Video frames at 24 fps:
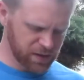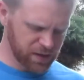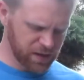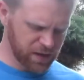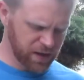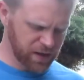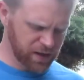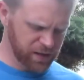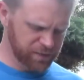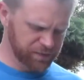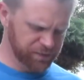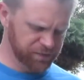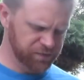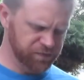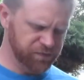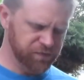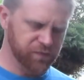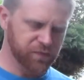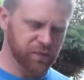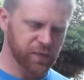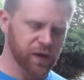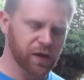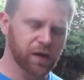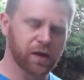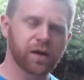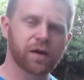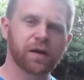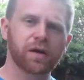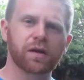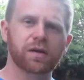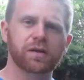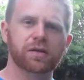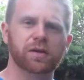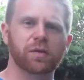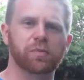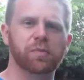
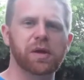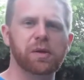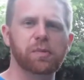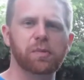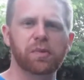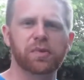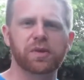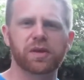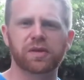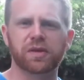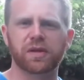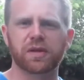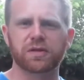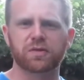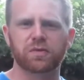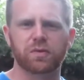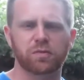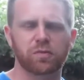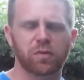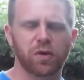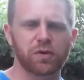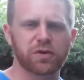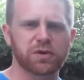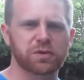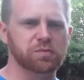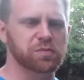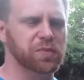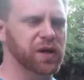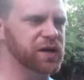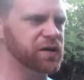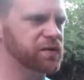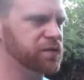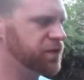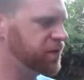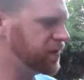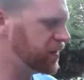The people that this would most
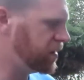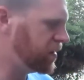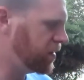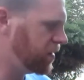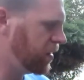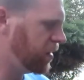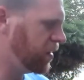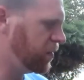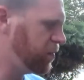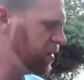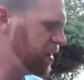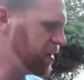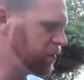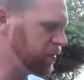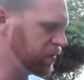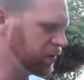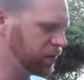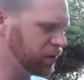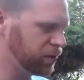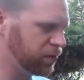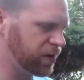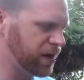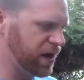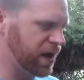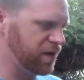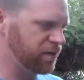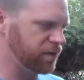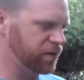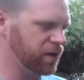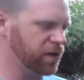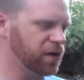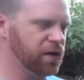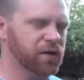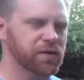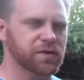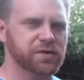benefit are people who would have a
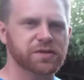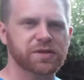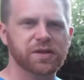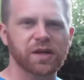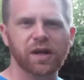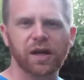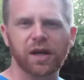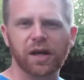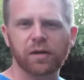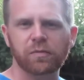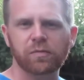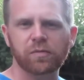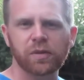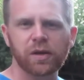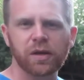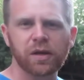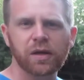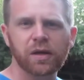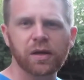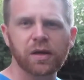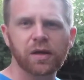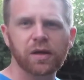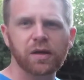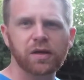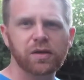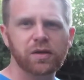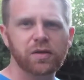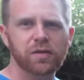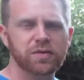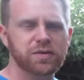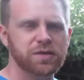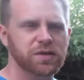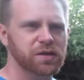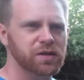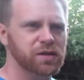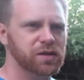hard time
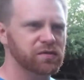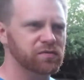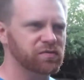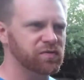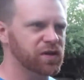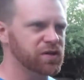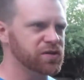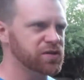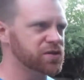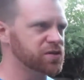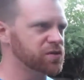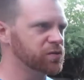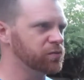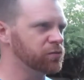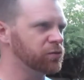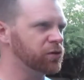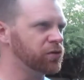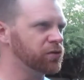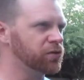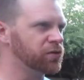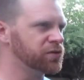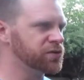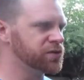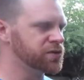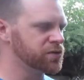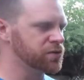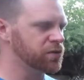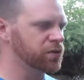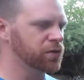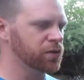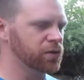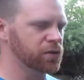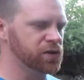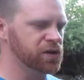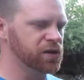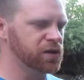using conventional molds
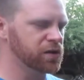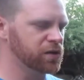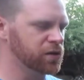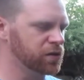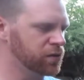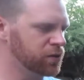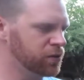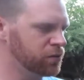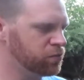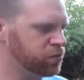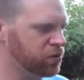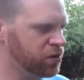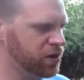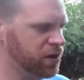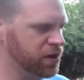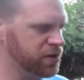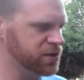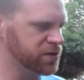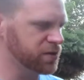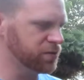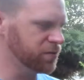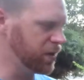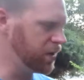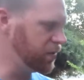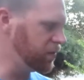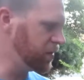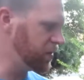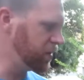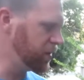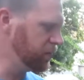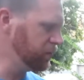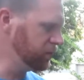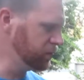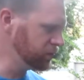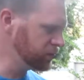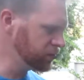or getting a good production rate with
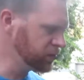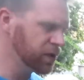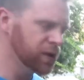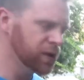them.